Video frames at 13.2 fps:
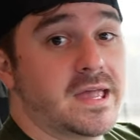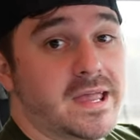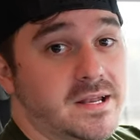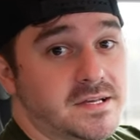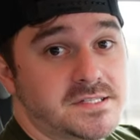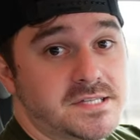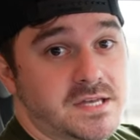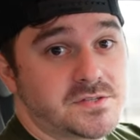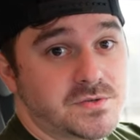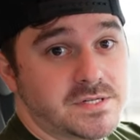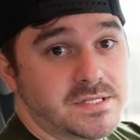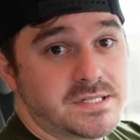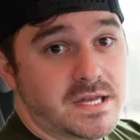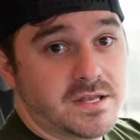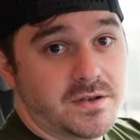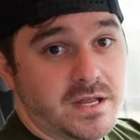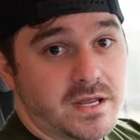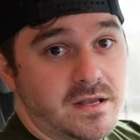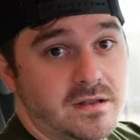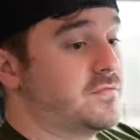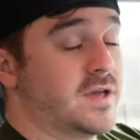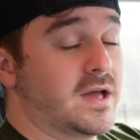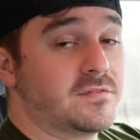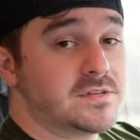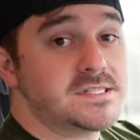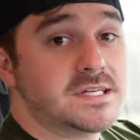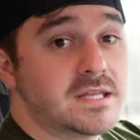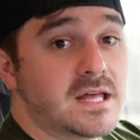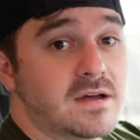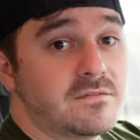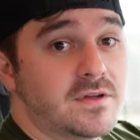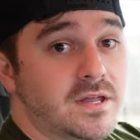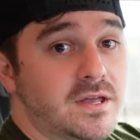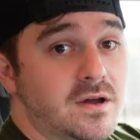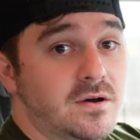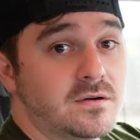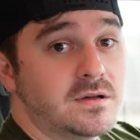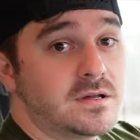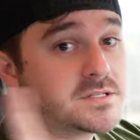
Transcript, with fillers: eight accessories that you need, if you haven't seen that video,